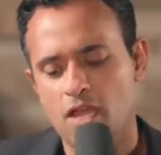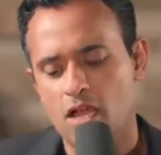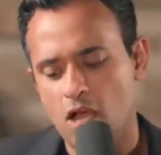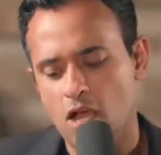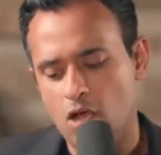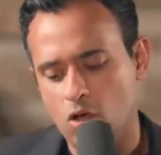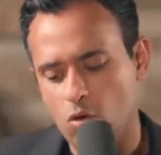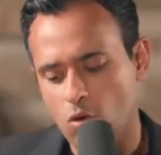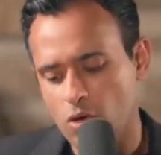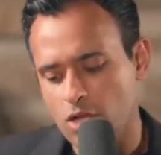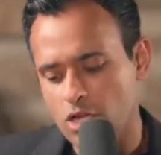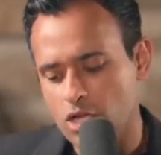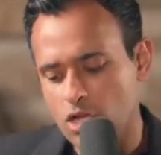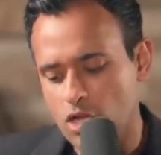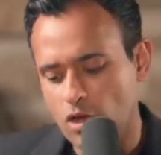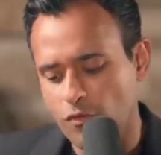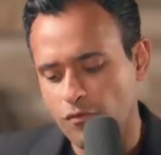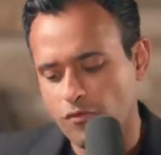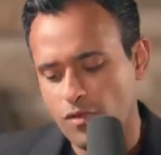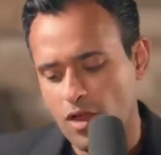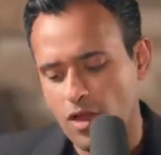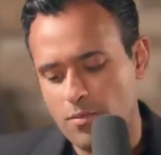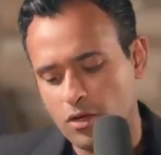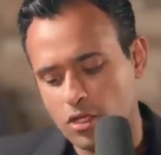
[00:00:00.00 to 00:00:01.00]
According to your
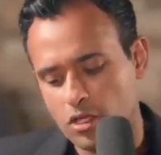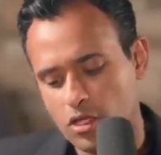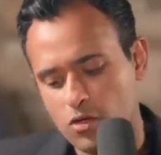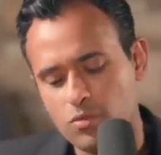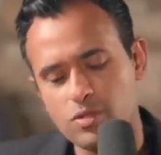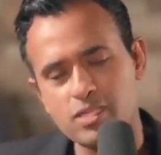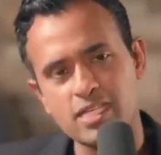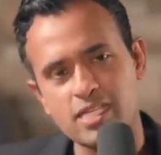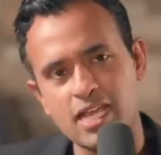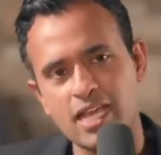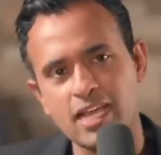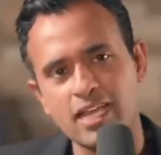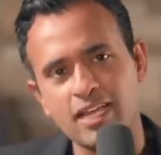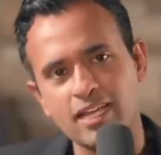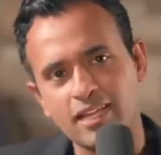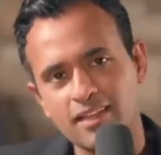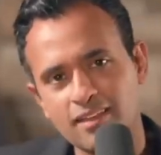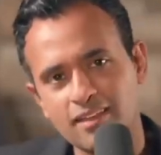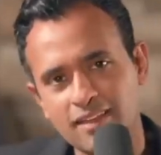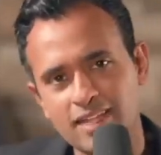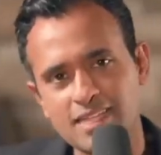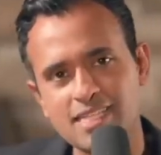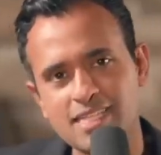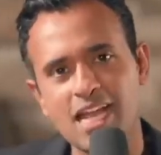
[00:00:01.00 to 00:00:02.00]
framework, you would say,
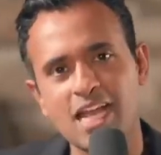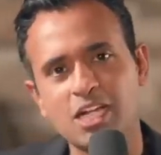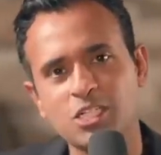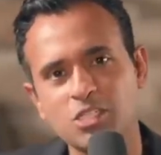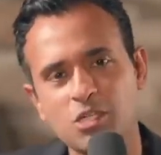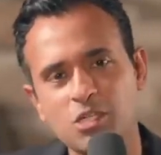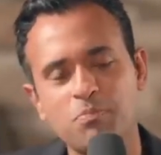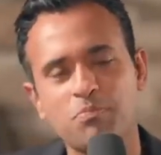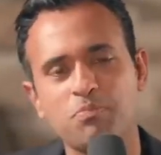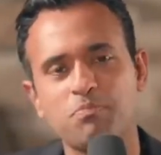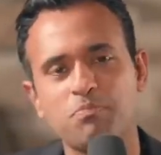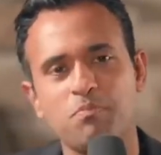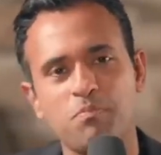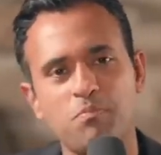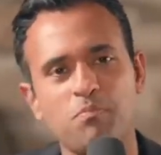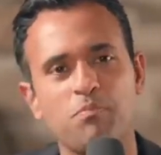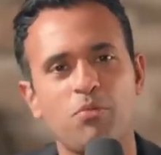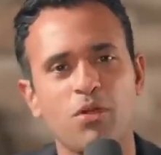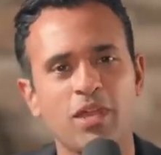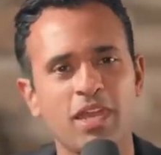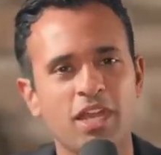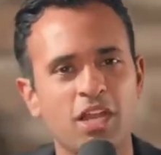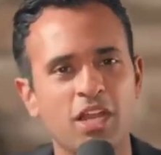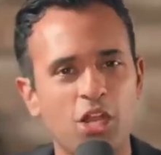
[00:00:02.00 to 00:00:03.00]
let's actually
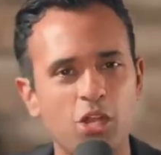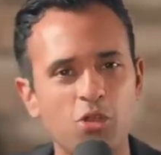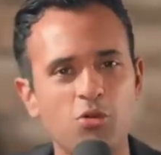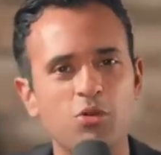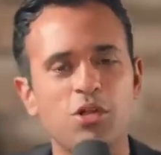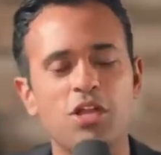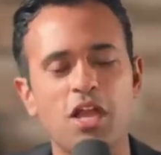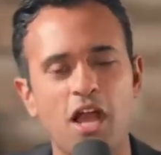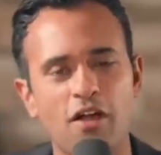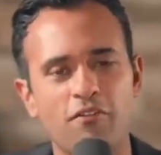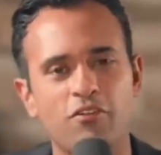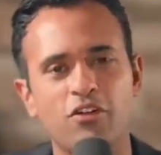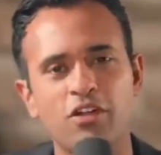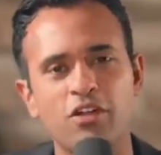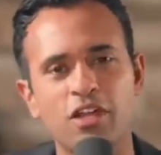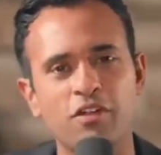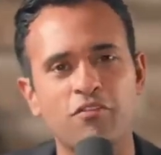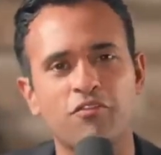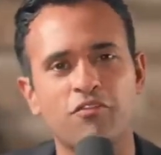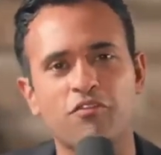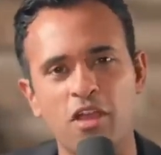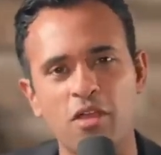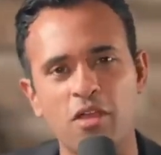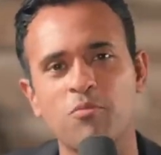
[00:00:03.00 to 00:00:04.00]
bring in a new governing
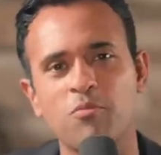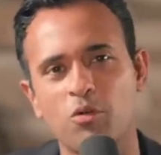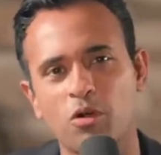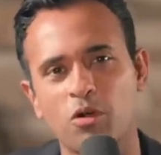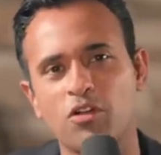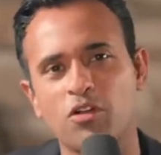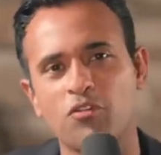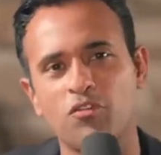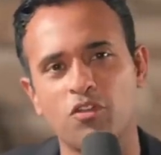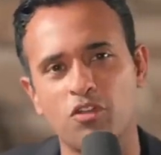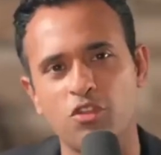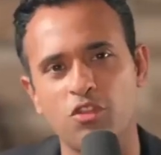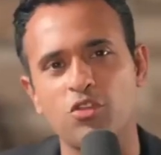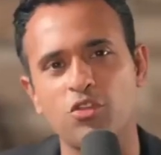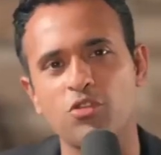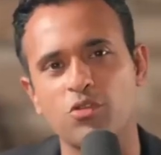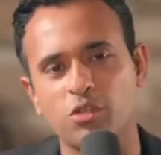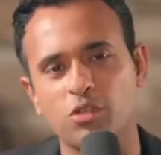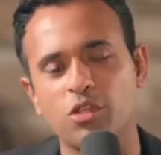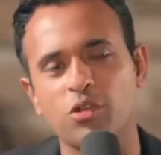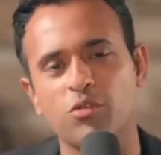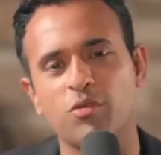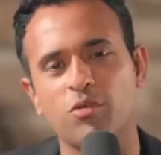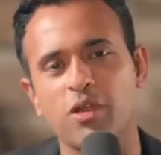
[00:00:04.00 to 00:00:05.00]
framework for the
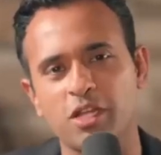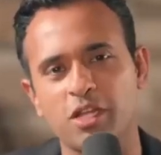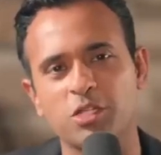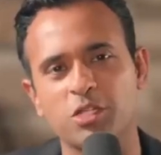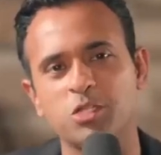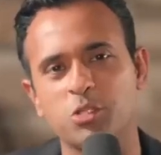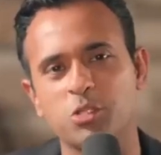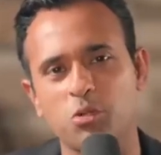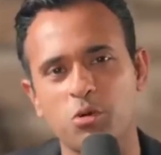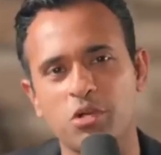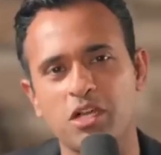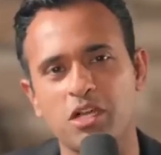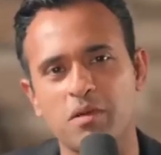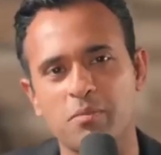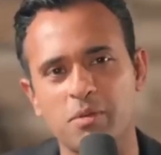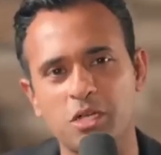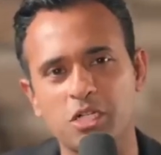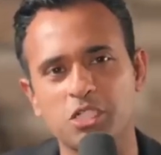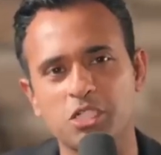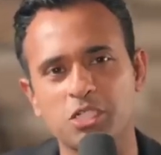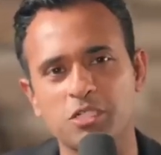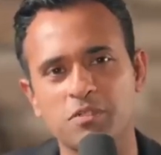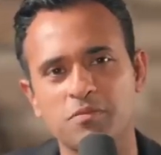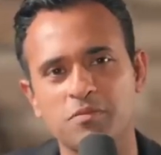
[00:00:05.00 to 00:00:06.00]
Nuclear Regulatory
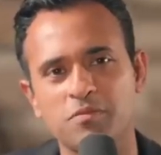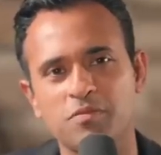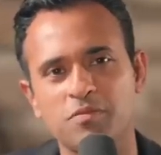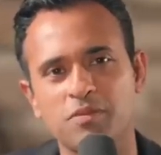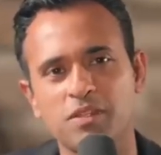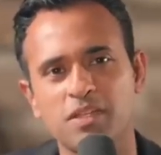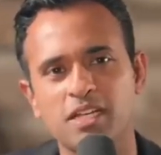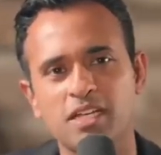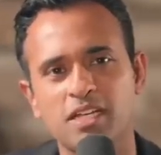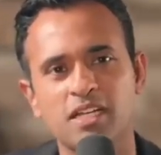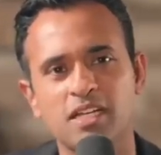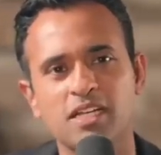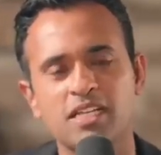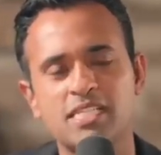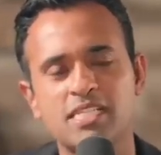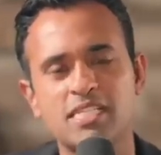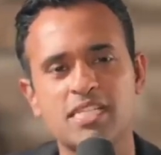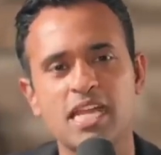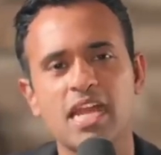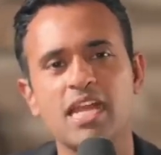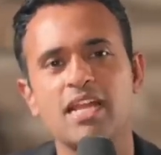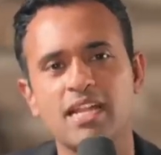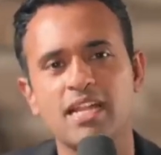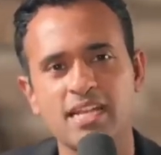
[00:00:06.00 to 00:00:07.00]
Commission,
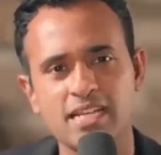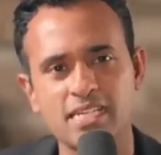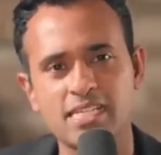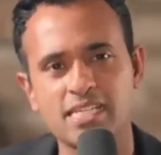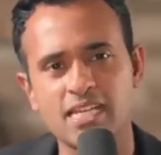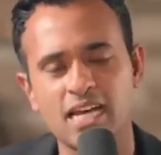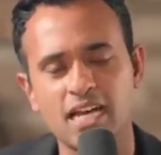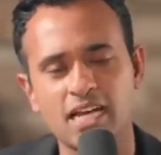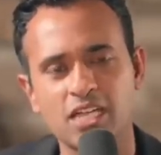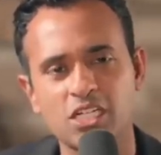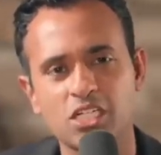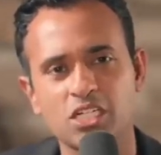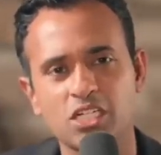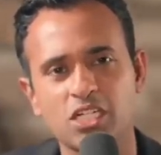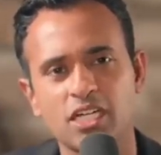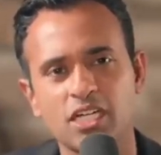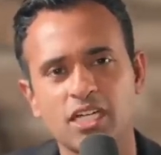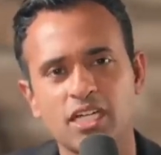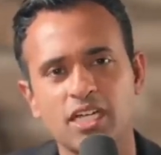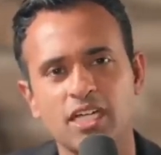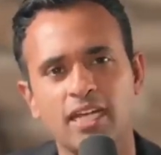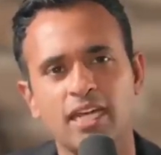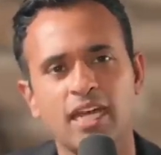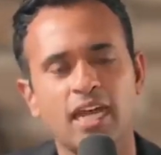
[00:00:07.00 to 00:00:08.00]
state it as such,
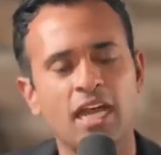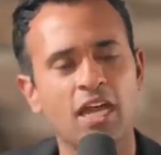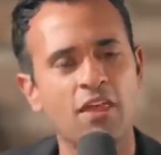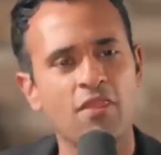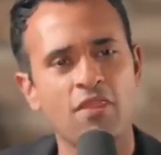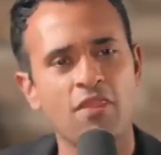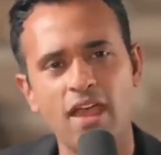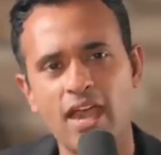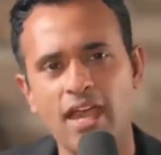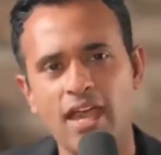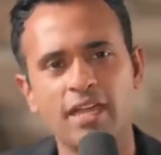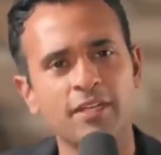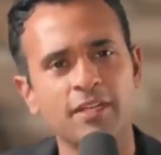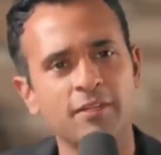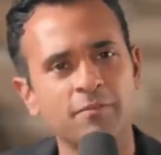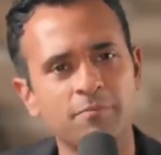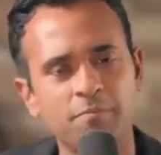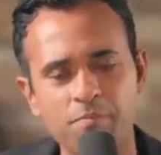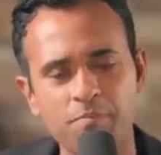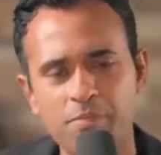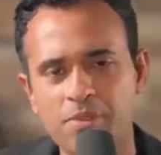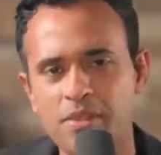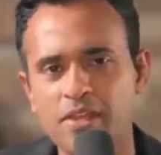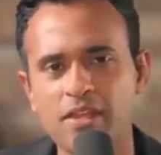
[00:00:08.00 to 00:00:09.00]
and then
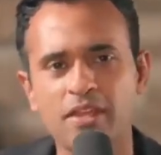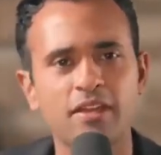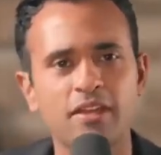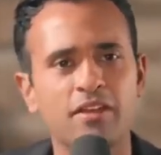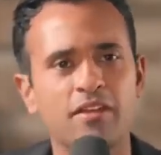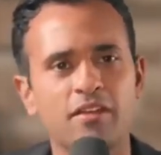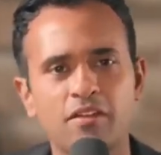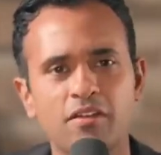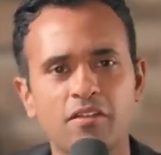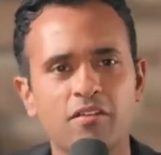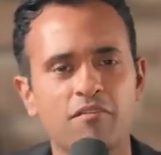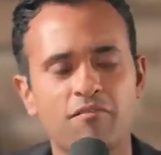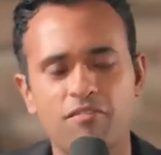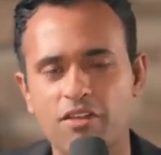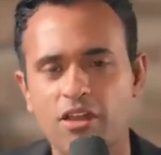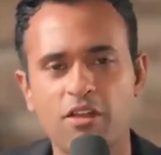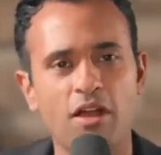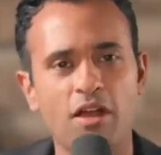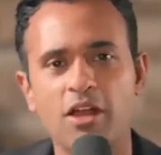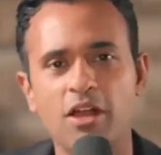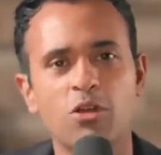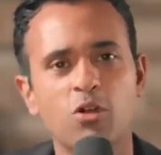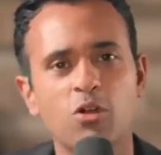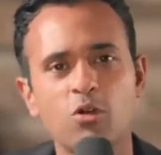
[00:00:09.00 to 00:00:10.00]
figure
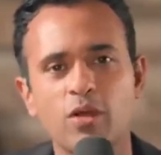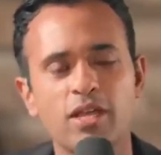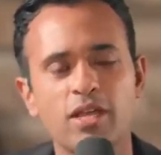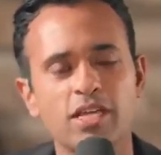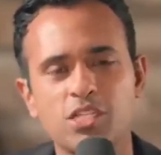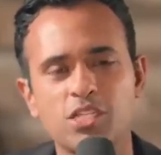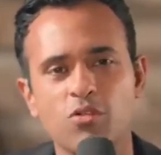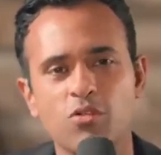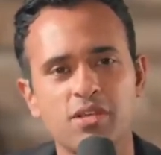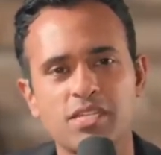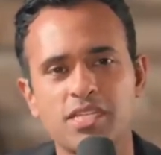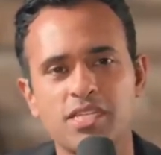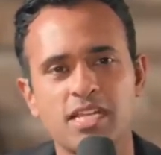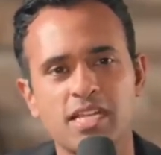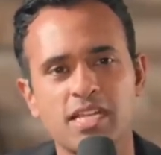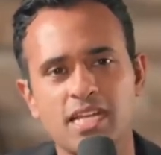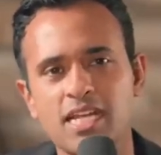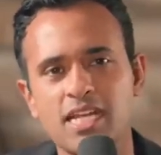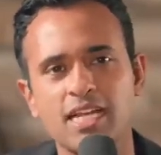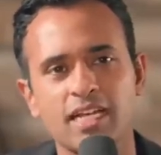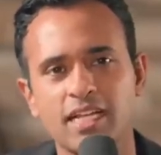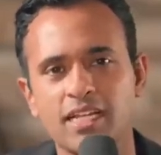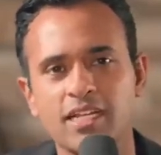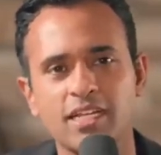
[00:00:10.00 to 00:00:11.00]
out who is or isn't
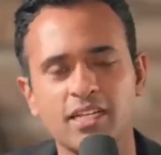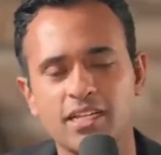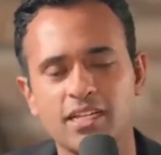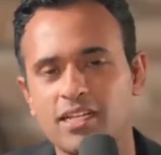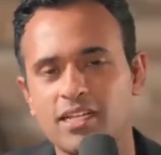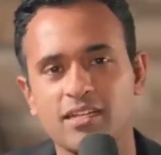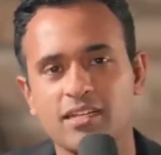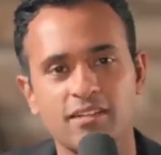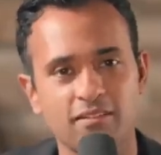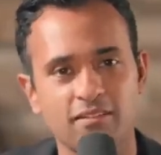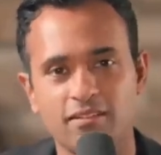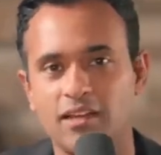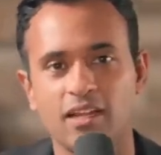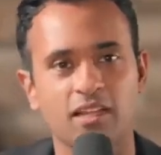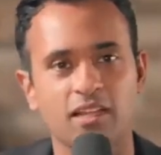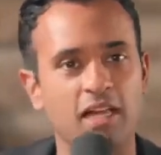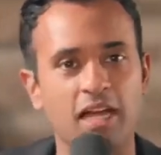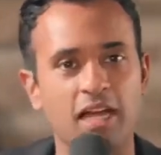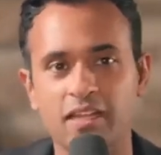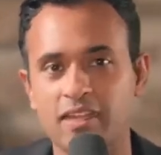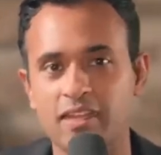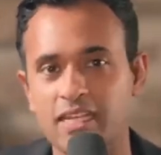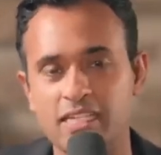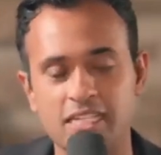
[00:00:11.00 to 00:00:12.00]
needed. A
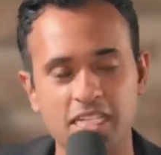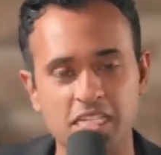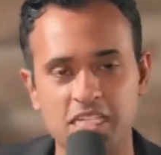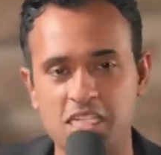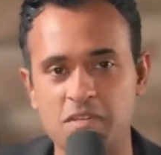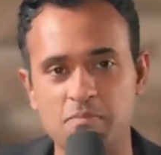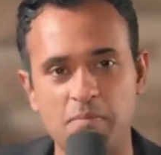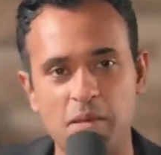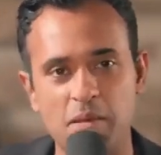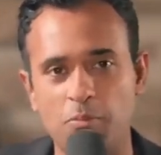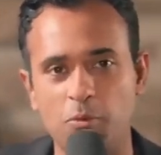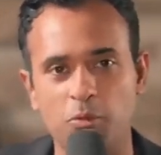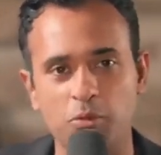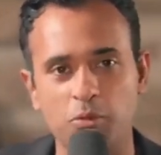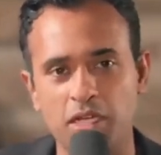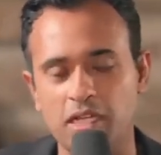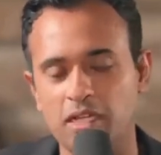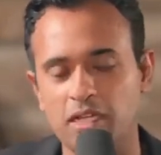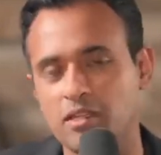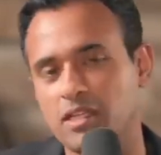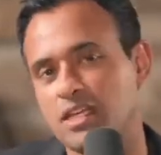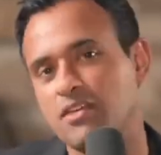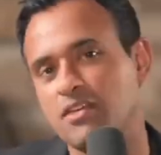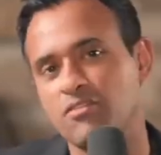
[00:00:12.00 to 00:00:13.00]
lot of the existing people will need
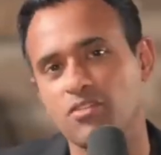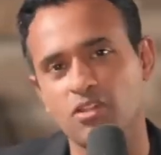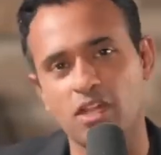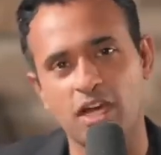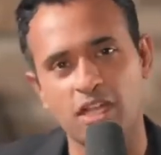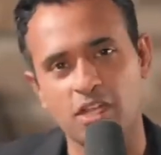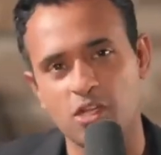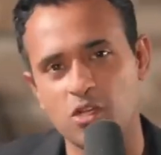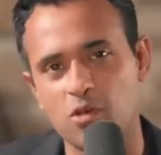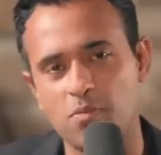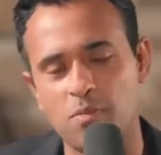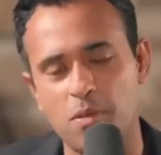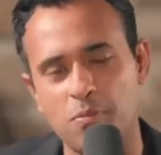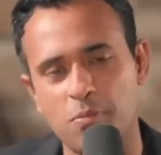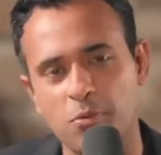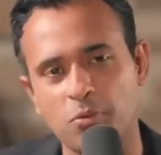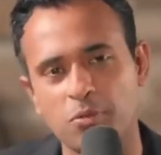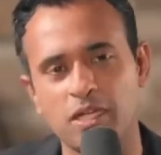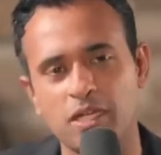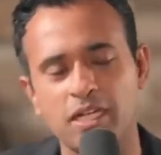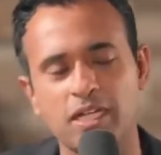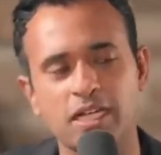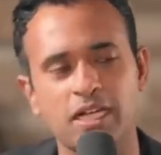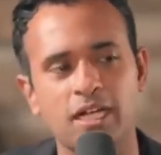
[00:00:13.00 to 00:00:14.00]
to leave. A lot of new people
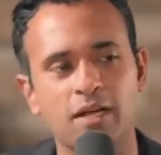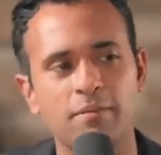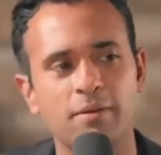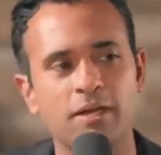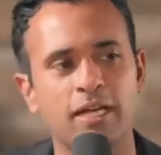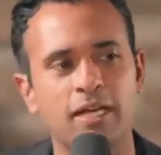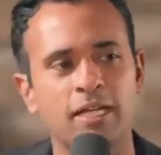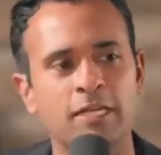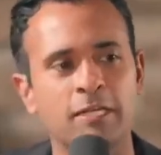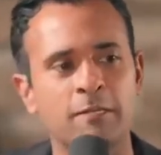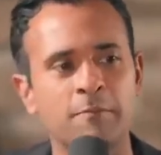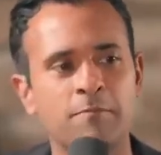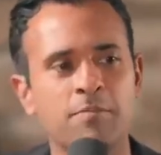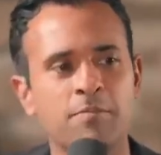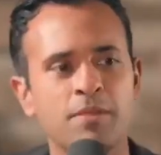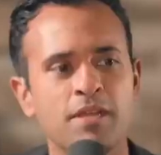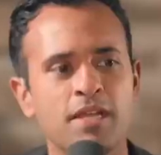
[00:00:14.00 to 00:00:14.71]
will need to come in.